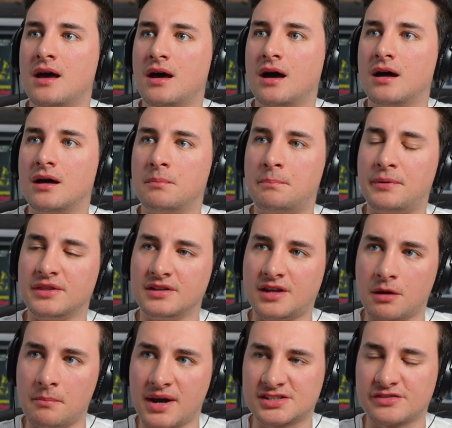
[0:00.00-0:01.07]
uh, but they don't
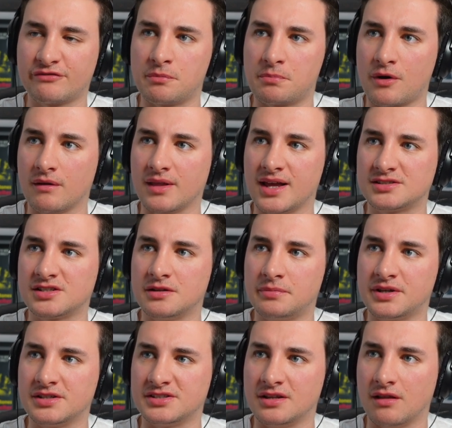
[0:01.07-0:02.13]
matter for Brock Lesnar
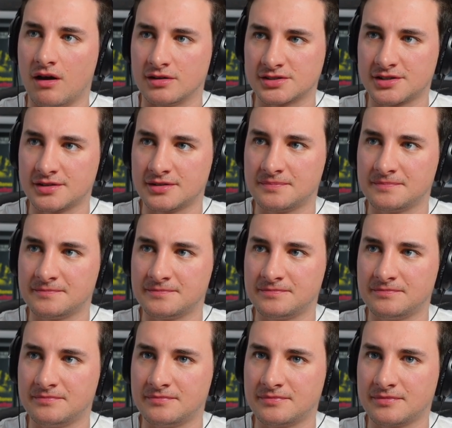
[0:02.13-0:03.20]
because he lost
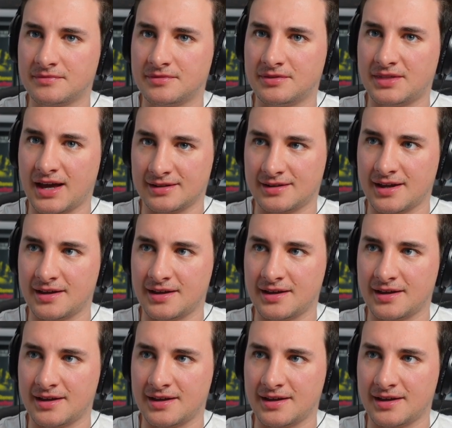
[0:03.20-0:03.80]
that day.